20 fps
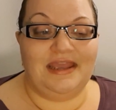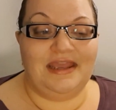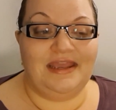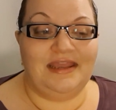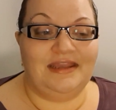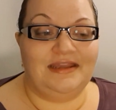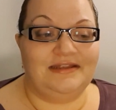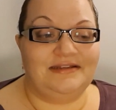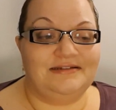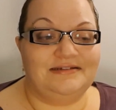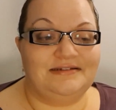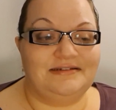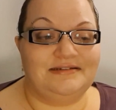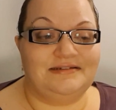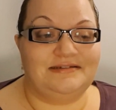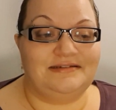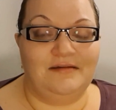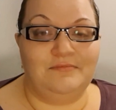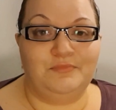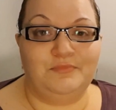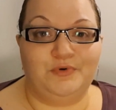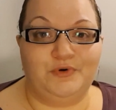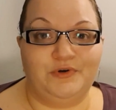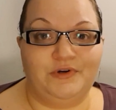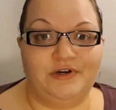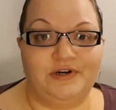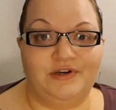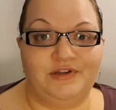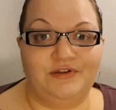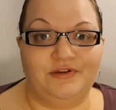and I'm
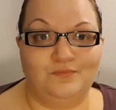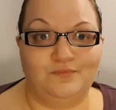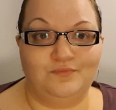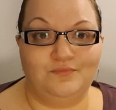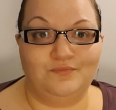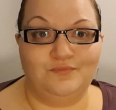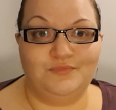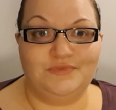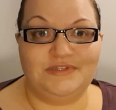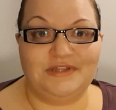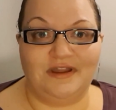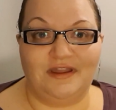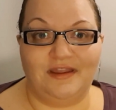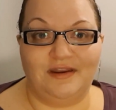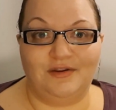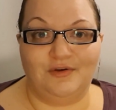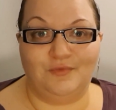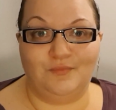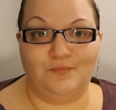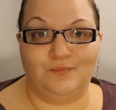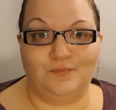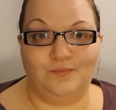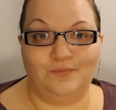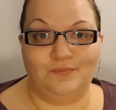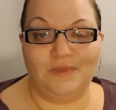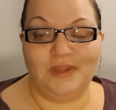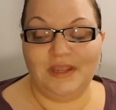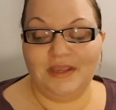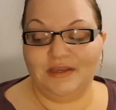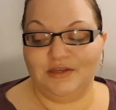bored, stuck at home.
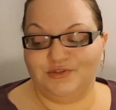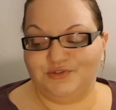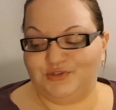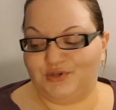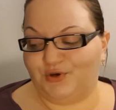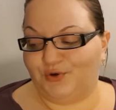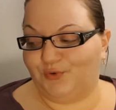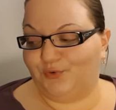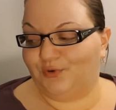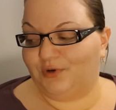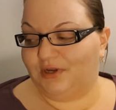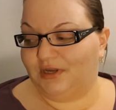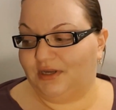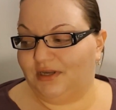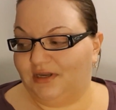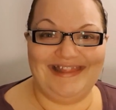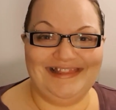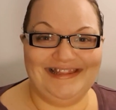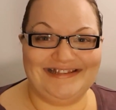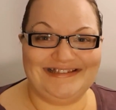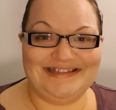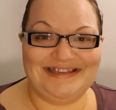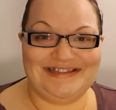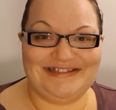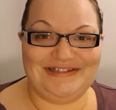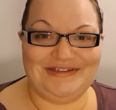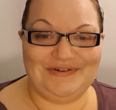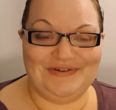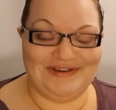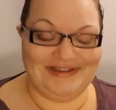So let's
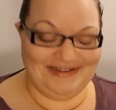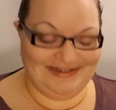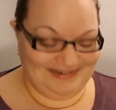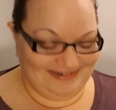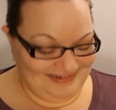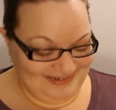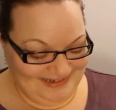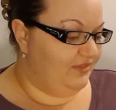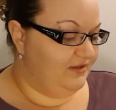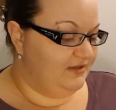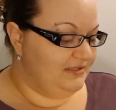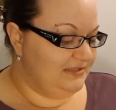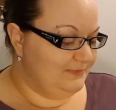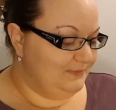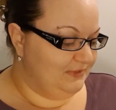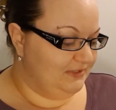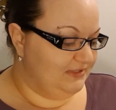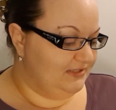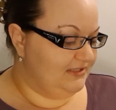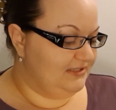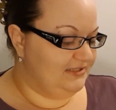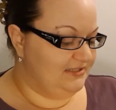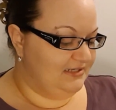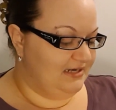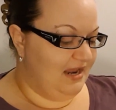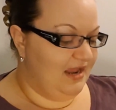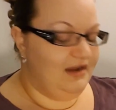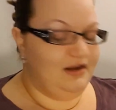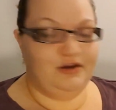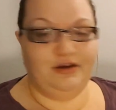get to it. This month's
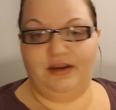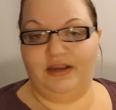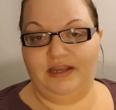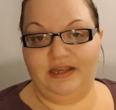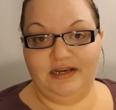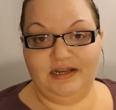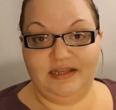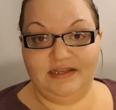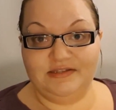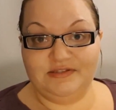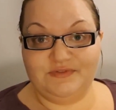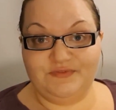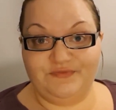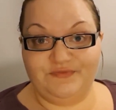SnackCrate is